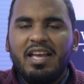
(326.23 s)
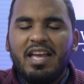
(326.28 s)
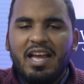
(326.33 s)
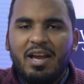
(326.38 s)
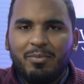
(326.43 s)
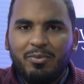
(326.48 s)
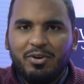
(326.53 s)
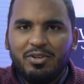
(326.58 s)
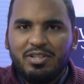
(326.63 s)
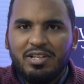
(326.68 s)

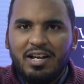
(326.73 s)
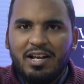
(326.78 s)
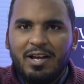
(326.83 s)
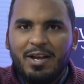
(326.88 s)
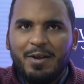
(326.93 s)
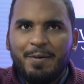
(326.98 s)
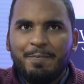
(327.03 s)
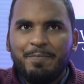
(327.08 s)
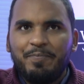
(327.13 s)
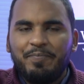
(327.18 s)
every
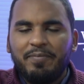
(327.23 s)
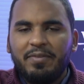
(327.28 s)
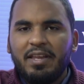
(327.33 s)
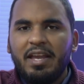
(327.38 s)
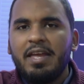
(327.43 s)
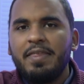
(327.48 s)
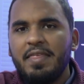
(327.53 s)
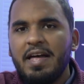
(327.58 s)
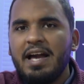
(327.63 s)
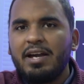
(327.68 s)
time.
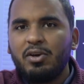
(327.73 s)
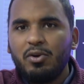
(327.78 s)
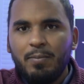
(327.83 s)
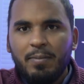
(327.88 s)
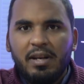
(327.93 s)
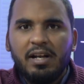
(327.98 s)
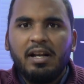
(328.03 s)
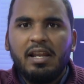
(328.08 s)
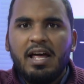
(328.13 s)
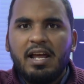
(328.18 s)
And that could
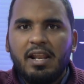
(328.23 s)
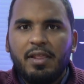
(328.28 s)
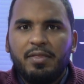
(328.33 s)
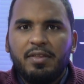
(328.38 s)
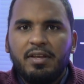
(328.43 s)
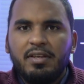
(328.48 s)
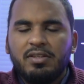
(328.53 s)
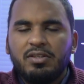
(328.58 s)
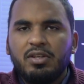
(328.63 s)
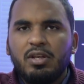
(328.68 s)
mean a lot of
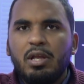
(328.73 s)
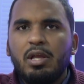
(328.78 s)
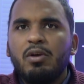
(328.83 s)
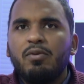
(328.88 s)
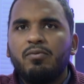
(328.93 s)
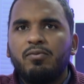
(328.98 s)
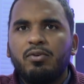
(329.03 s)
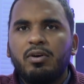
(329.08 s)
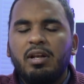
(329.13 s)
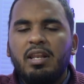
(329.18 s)
things.
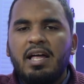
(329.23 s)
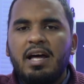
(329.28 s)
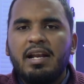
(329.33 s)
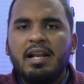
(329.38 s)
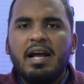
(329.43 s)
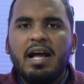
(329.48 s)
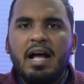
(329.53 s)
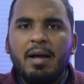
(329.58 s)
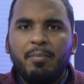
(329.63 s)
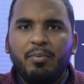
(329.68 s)
For a lot
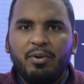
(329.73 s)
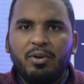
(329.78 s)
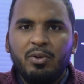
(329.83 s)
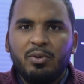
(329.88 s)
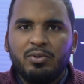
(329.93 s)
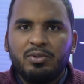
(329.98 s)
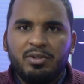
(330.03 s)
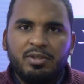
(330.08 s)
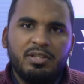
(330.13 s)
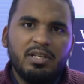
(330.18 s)
of Apple
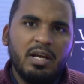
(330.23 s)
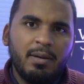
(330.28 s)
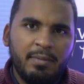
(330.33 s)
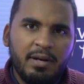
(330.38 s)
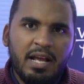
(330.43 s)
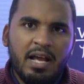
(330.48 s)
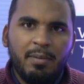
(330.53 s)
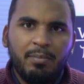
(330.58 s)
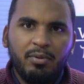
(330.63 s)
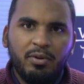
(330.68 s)
users, I'm an
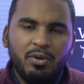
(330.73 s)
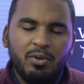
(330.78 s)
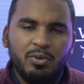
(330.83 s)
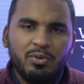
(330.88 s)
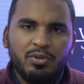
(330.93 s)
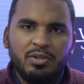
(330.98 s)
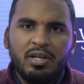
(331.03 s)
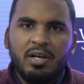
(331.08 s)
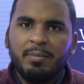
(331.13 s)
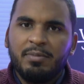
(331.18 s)
Apple
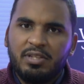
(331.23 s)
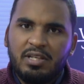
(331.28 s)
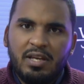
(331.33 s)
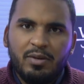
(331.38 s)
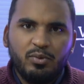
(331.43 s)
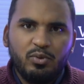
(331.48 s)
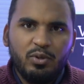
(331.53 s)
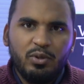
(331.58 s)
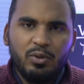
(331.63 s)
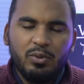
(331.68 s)
user, I'm a
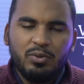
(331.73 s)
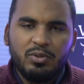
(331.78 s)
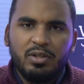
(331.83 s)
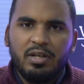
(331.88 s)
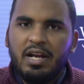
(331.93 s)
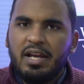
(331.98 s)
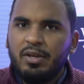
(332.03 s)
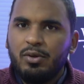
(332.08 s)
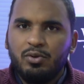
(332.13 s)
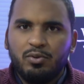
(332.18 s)
Samsung user,
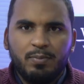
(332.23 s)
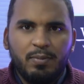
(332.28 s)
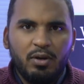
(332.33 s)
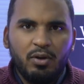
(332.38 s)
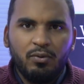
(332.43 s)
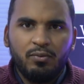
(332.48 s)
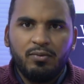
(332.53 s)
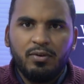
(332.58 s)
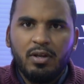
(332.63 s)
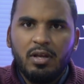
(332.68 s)
I use
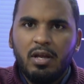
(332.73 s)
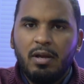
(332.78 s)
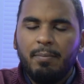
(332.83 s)
both.